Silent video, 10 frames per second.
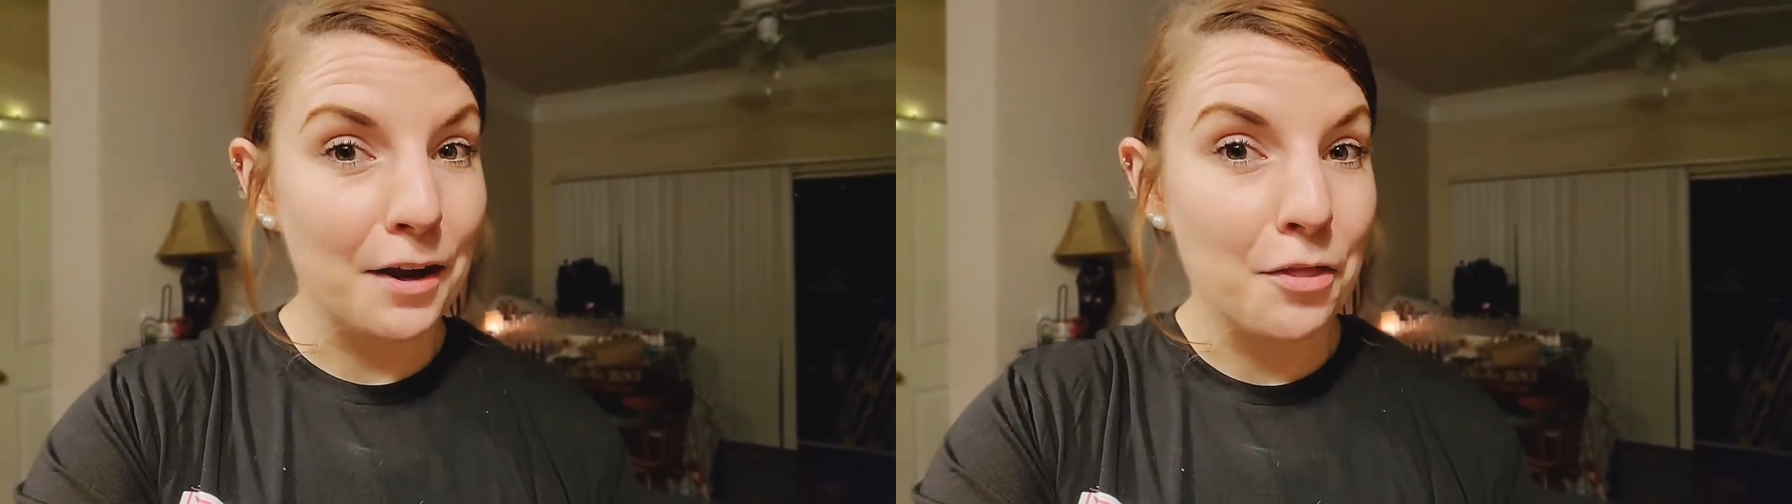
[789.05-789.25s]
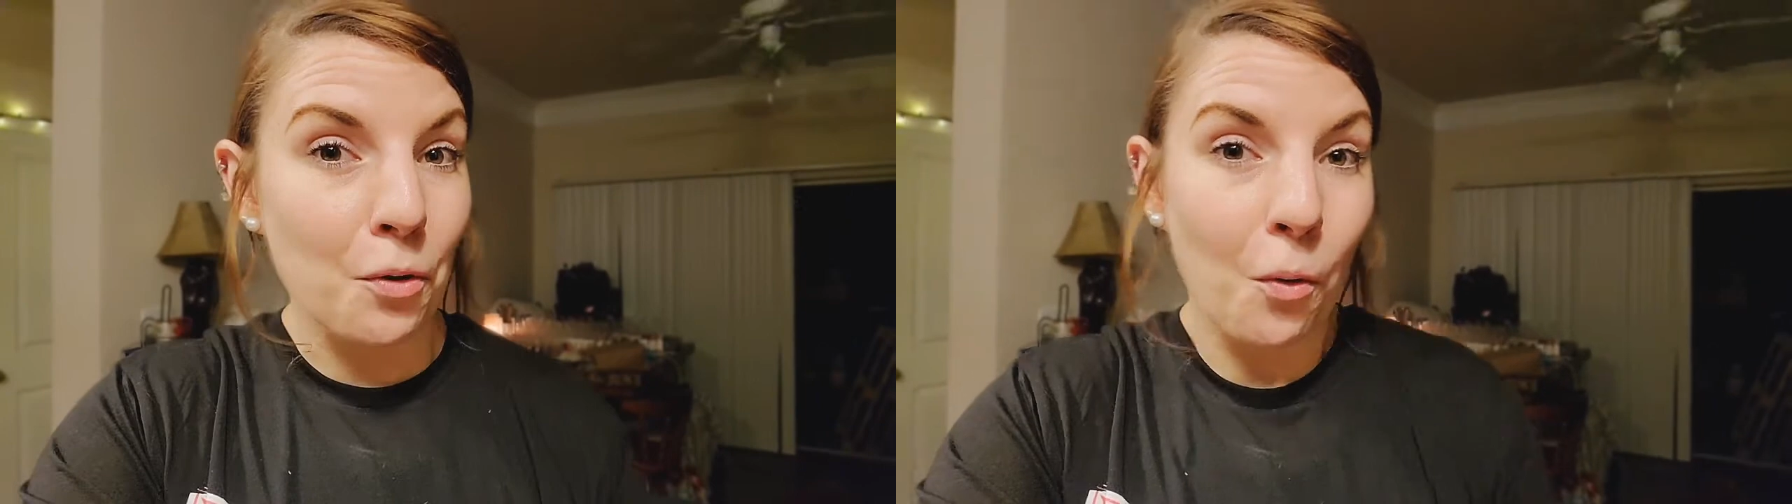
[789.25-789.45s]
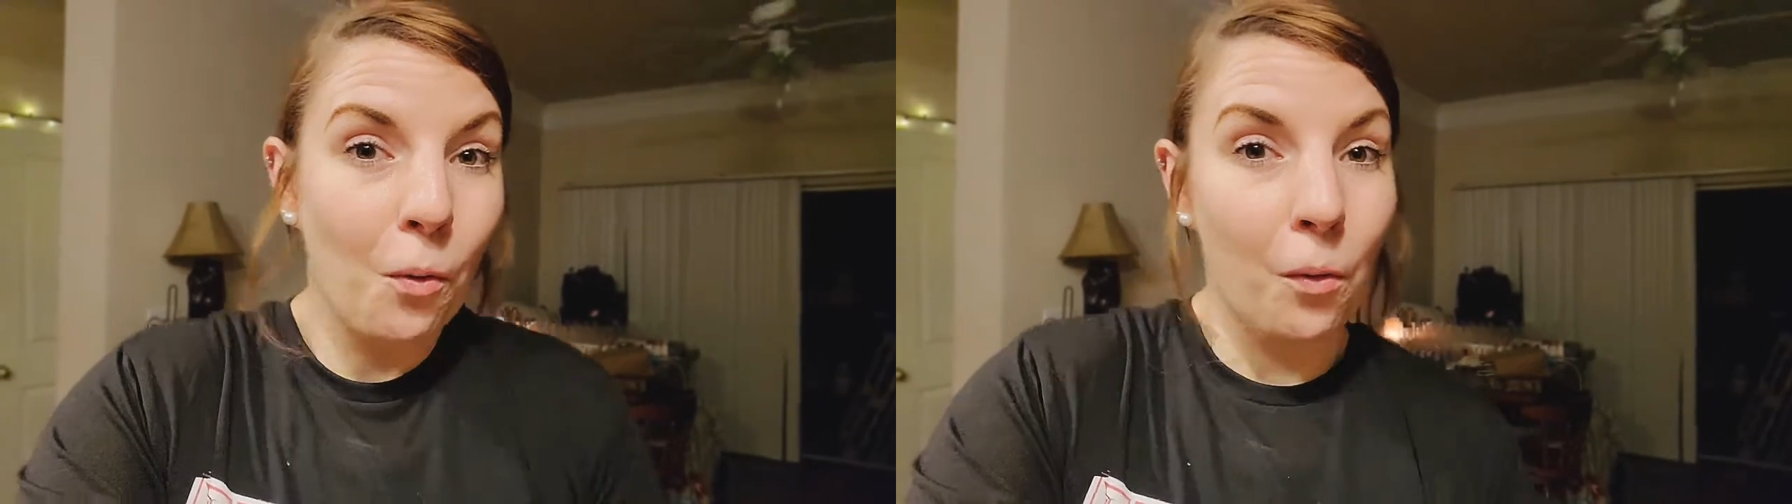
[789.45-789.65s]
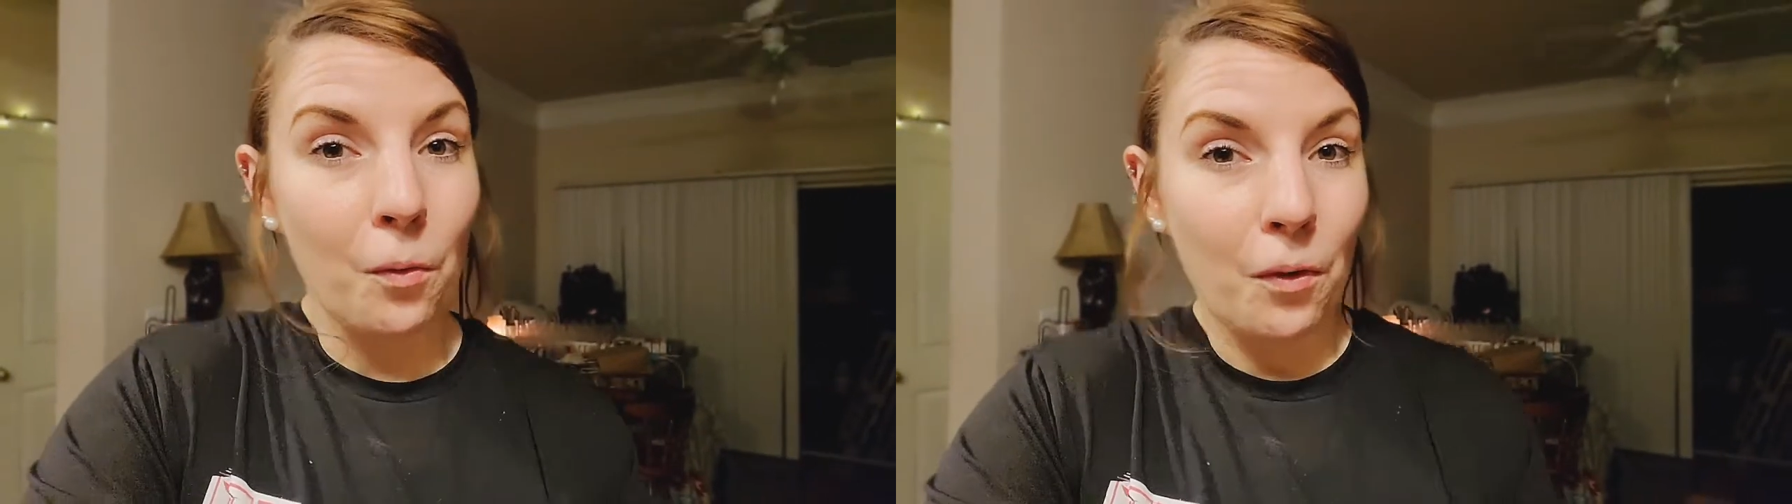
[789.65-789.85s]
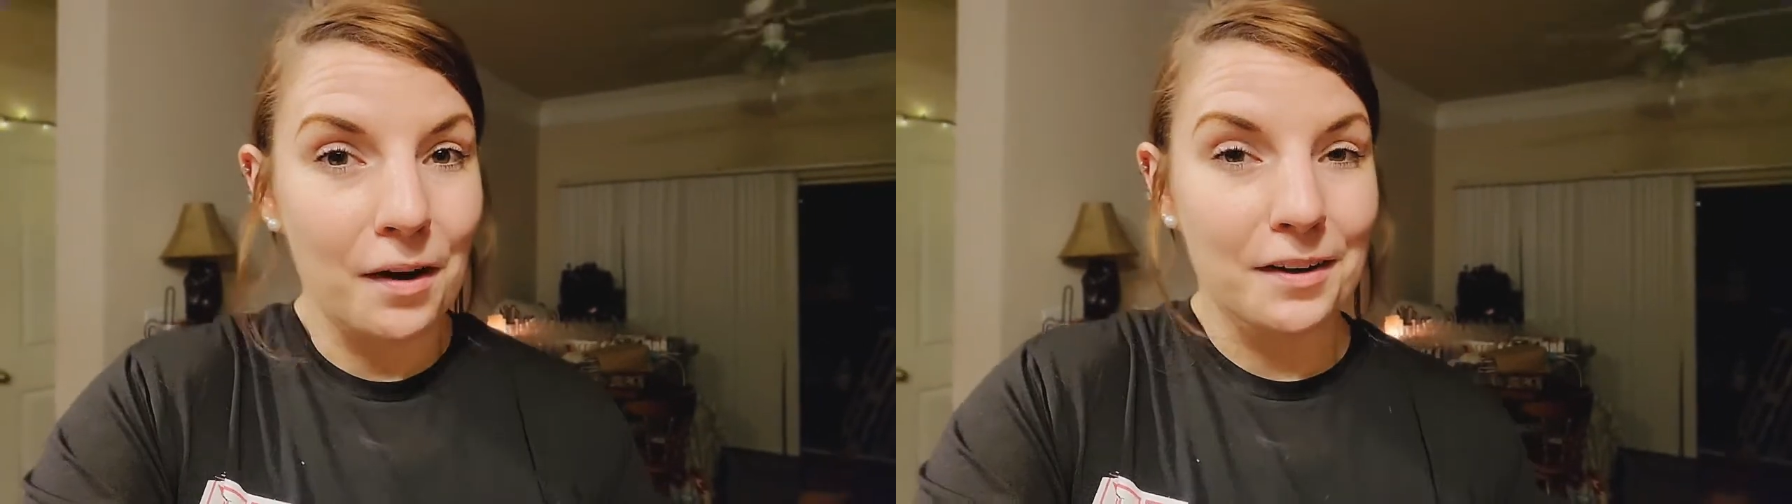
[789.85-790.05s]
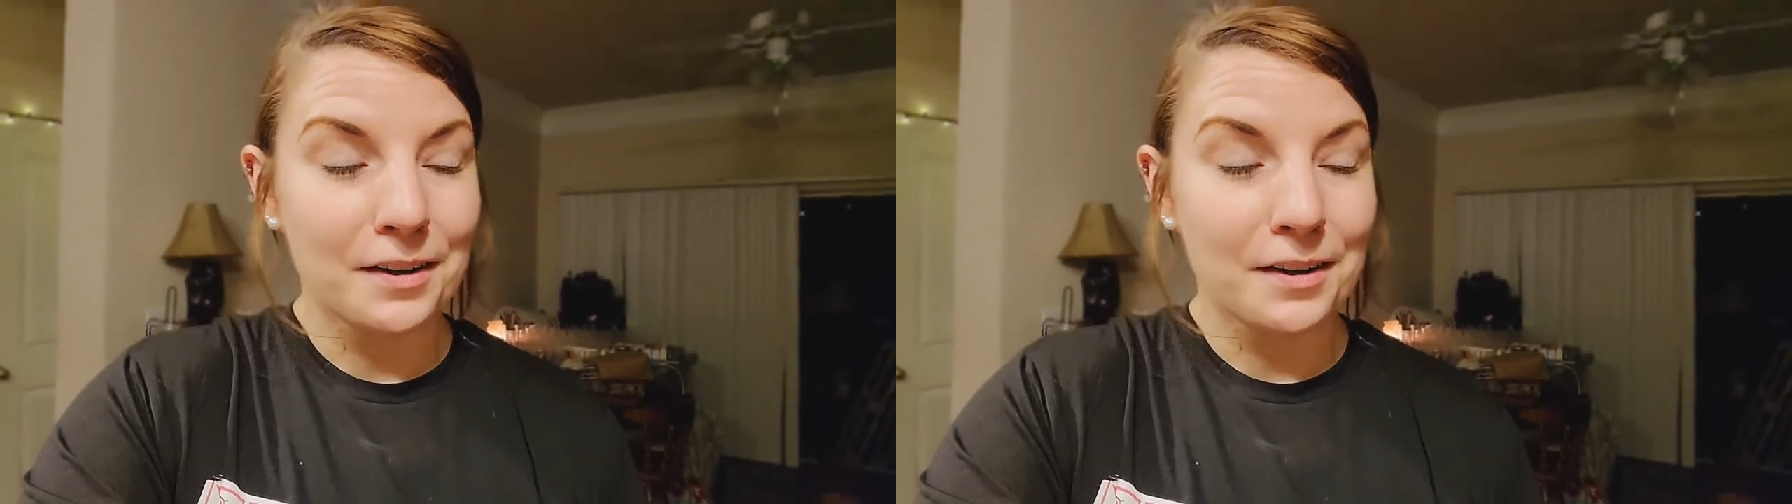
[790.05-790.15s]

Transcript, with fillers: the whole